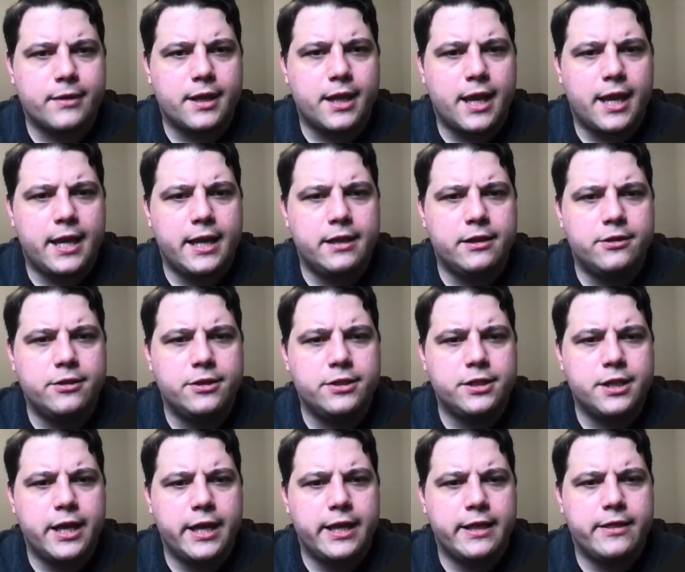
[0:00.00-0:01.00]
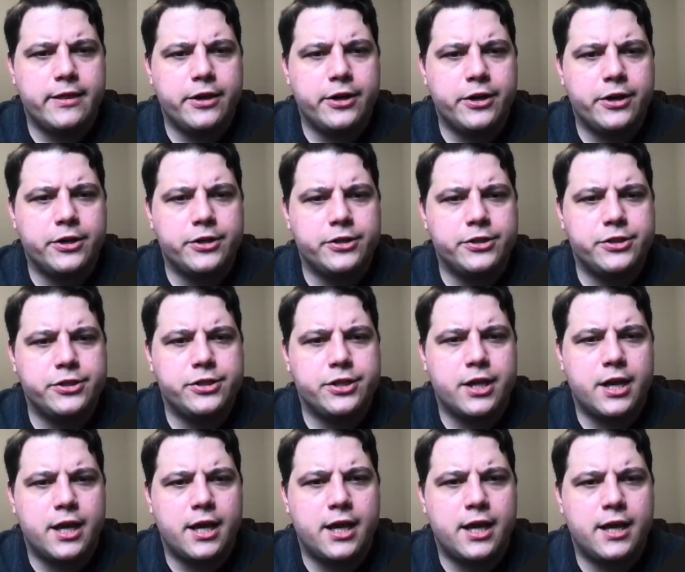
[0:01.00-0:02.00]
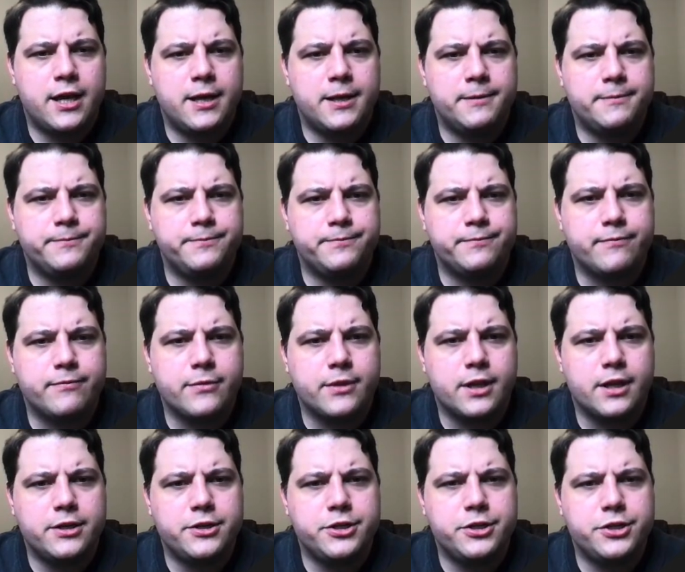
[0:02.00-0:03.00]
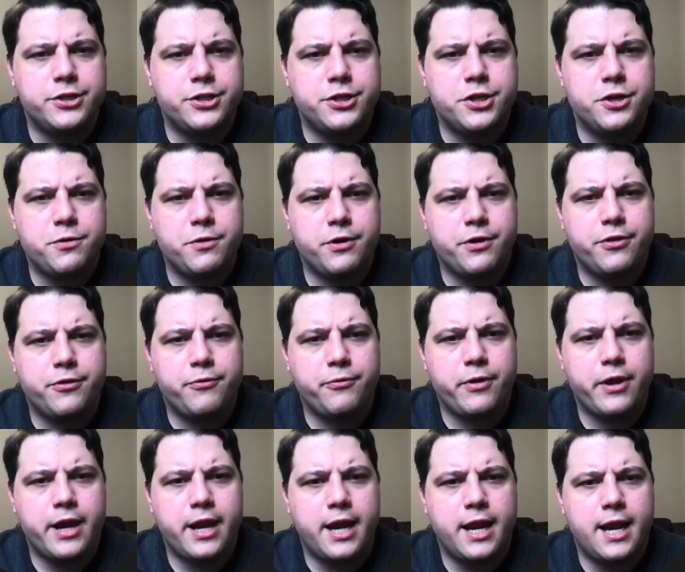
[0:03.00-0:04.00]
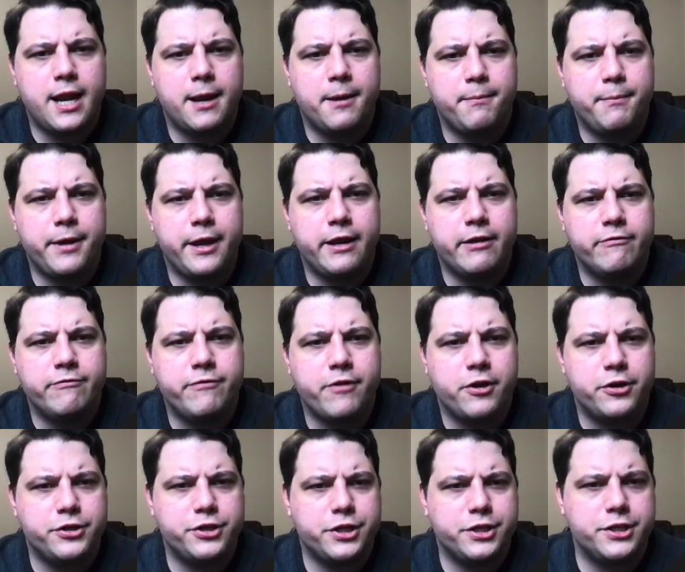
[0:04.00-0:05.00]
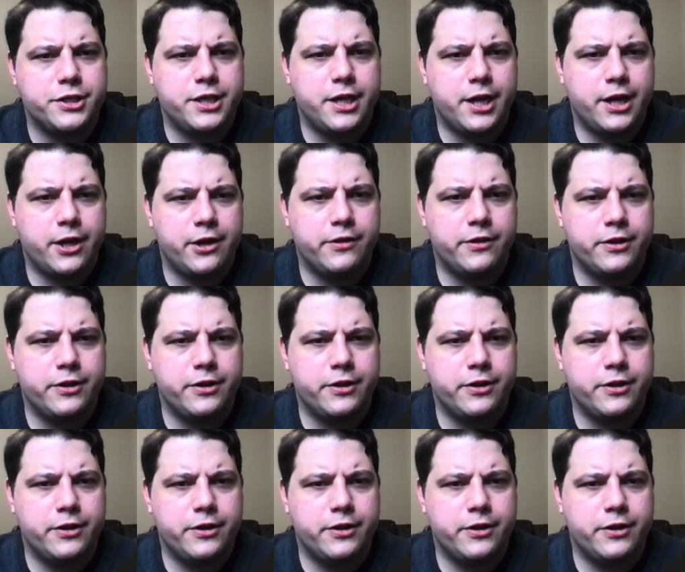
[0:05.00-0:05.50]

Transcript: And it looks like there's just 2 or 3 main functions here.